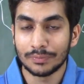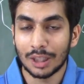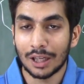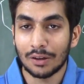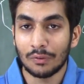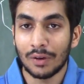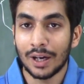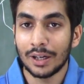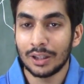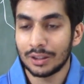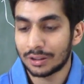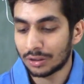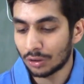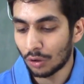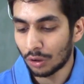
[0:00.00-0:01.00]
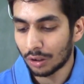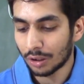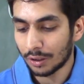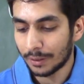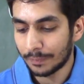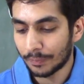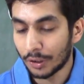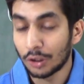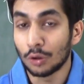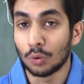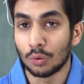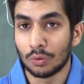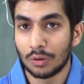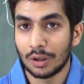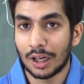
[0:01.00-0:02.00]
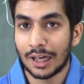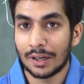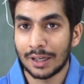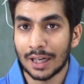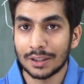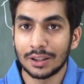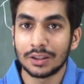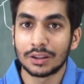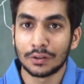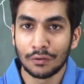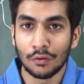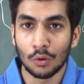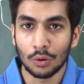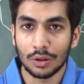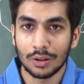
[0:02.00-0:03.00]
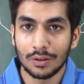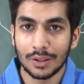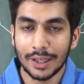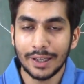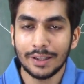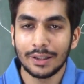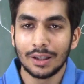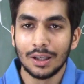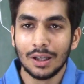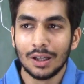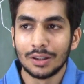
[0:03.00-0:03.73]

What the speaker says: like why it's not 2. Rather it's 4, right?